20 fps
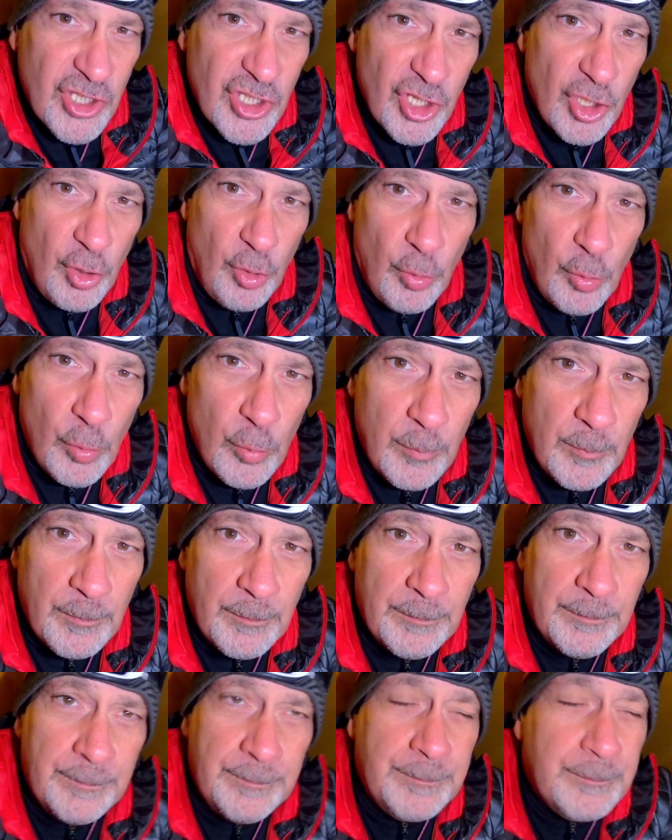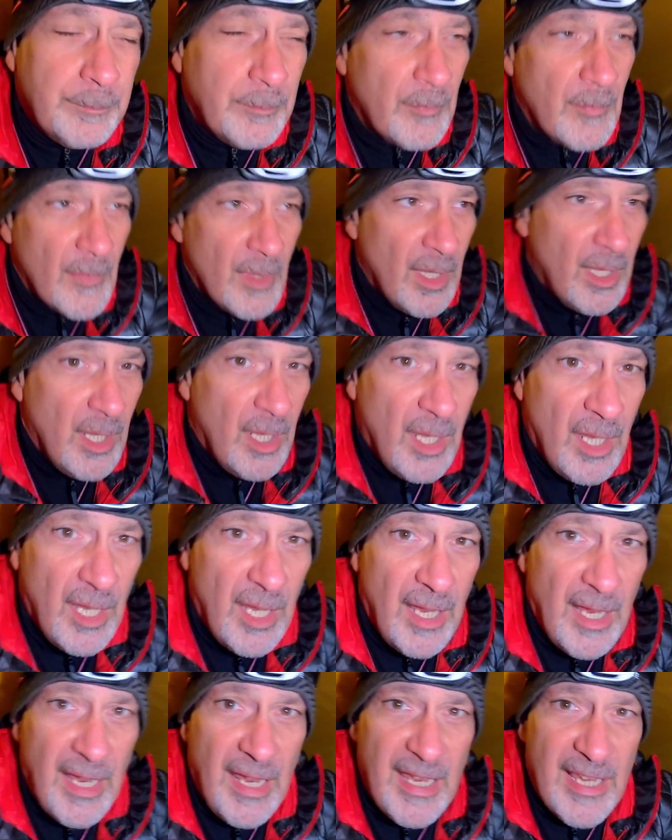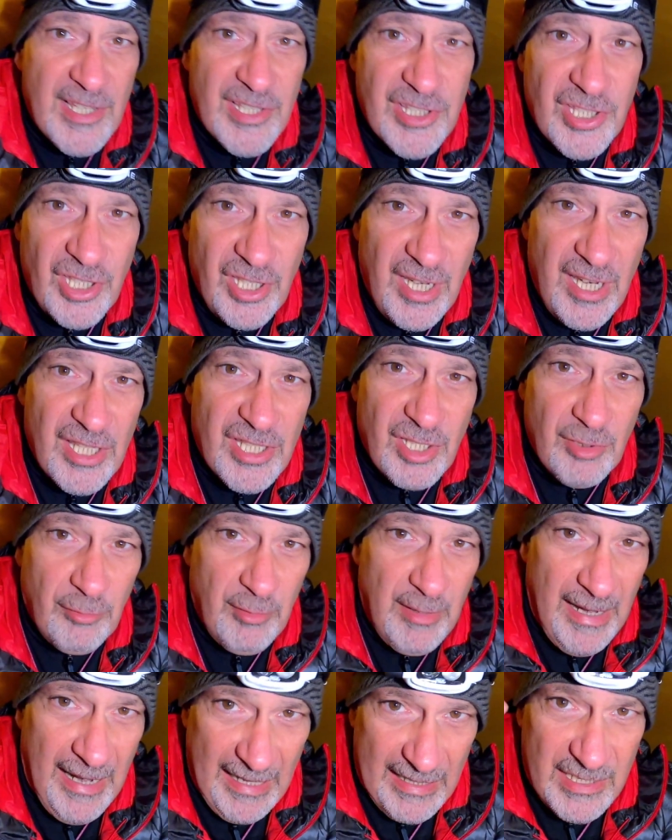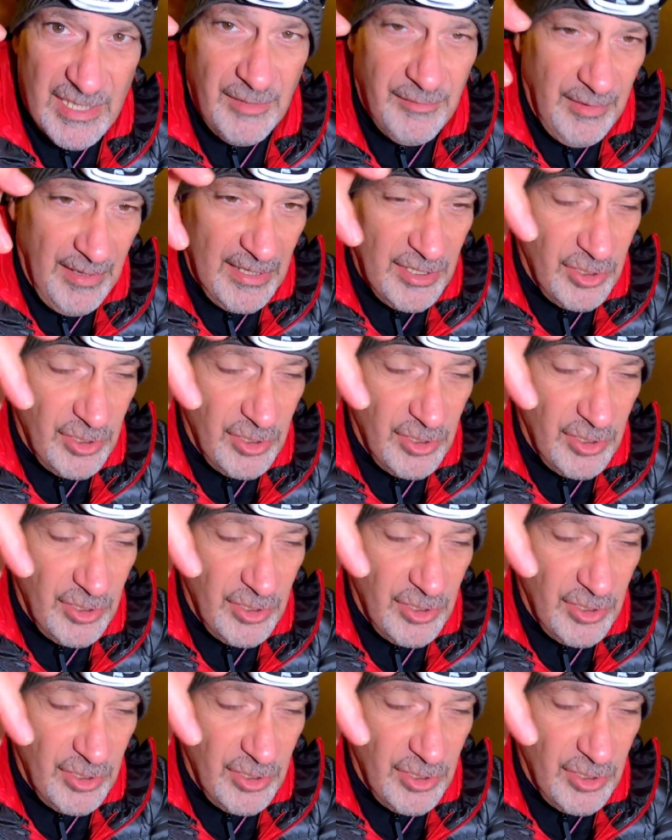two is that it's a reactive